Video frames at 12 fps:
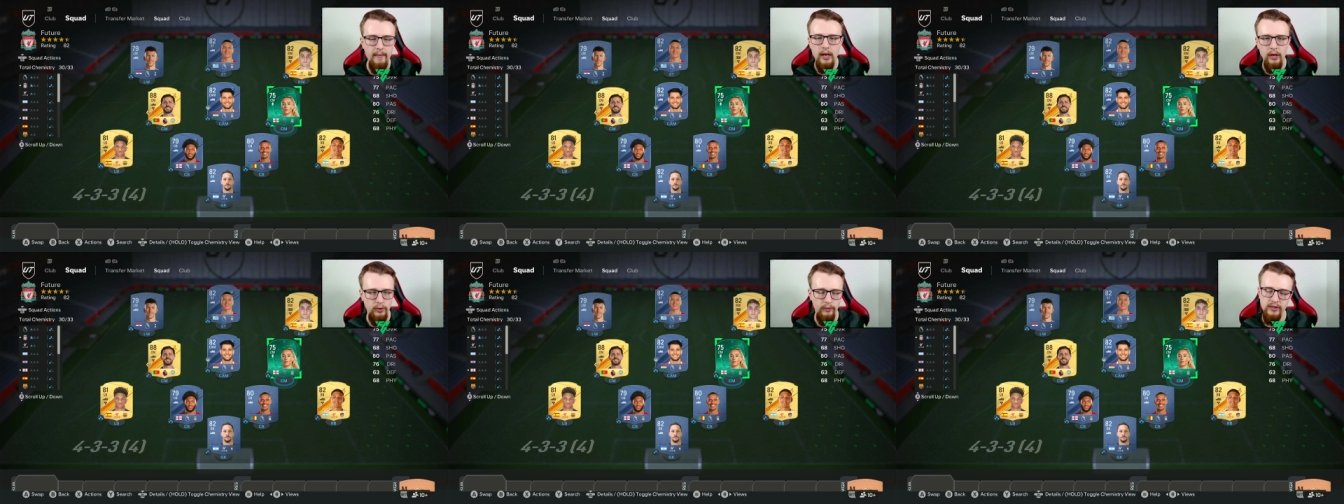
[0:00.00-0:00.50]

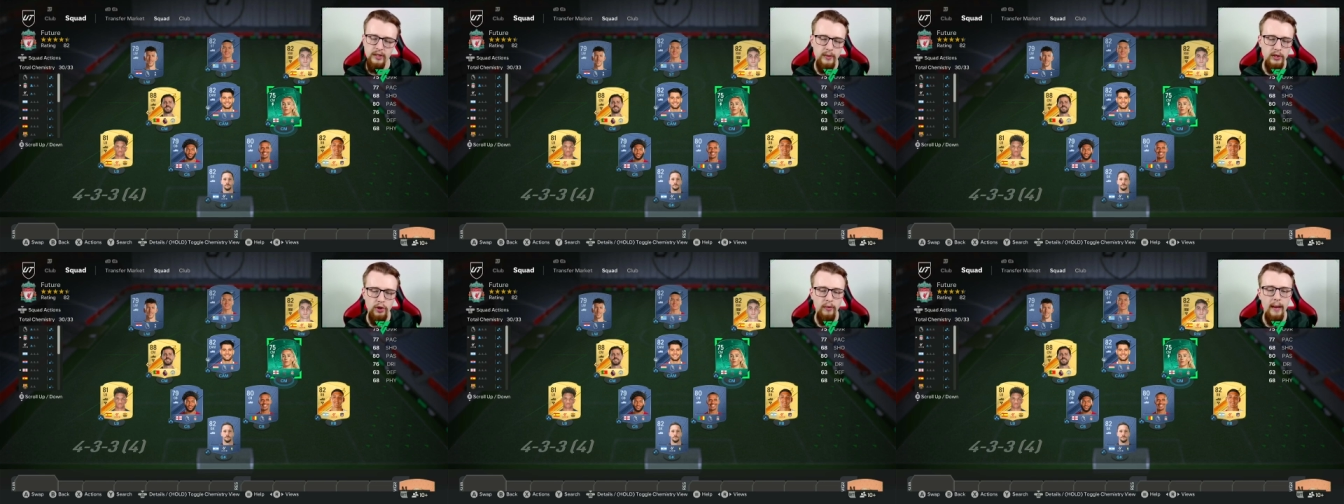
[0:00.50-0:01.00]
So obviously you can
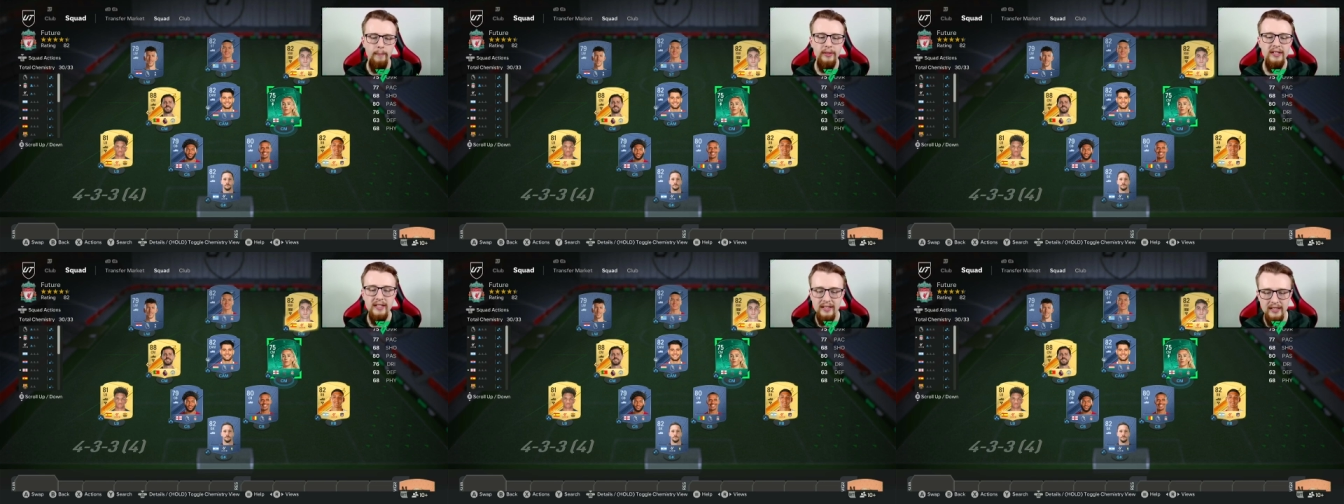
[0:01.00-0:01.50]
show that. But this
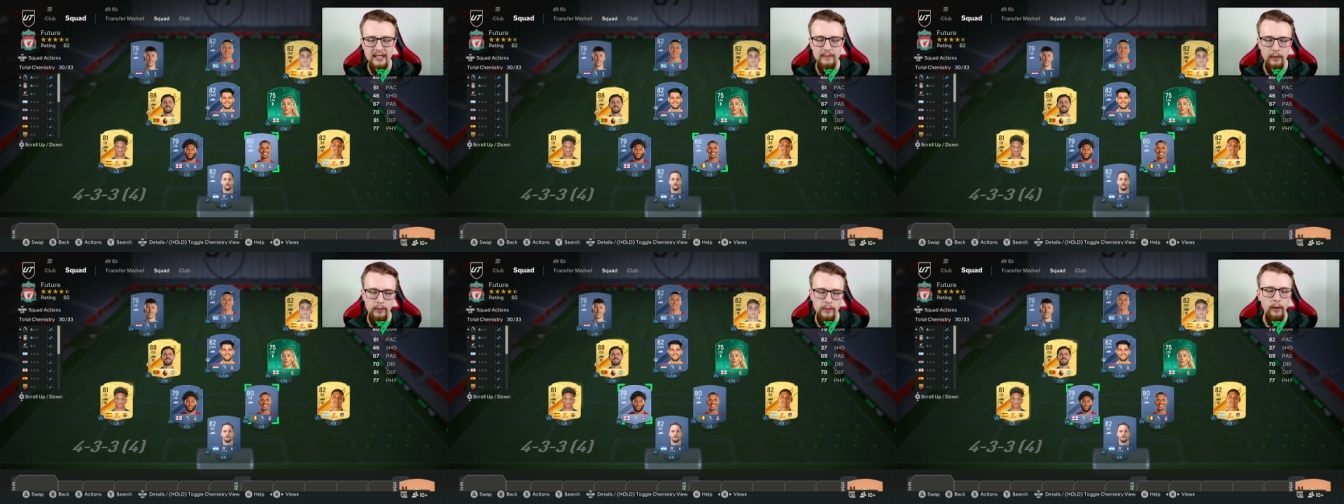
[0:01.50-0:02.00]
is the team that
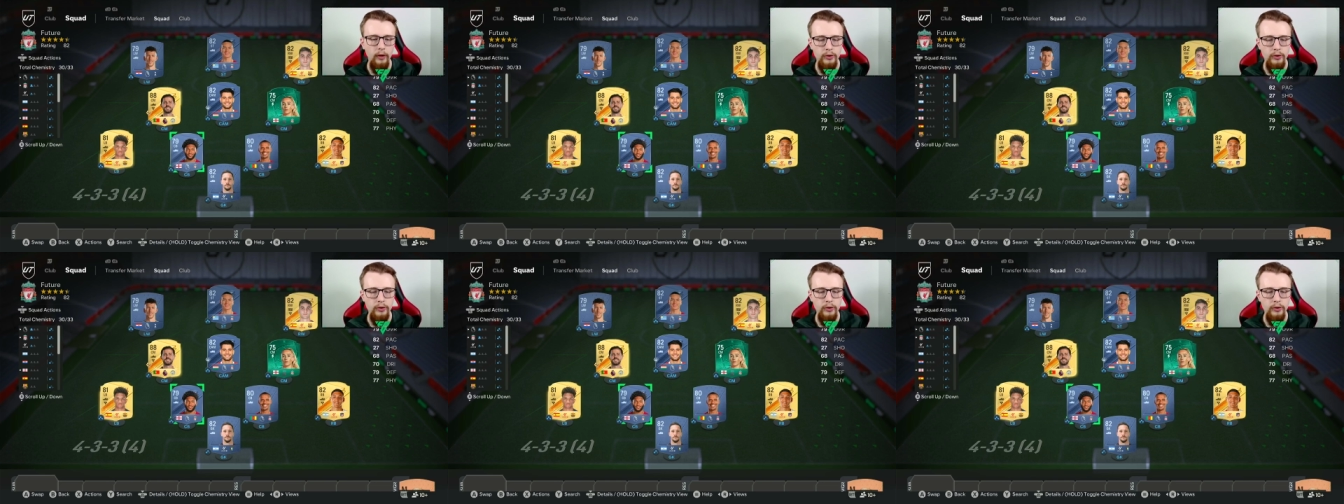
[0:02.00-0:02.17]
we want.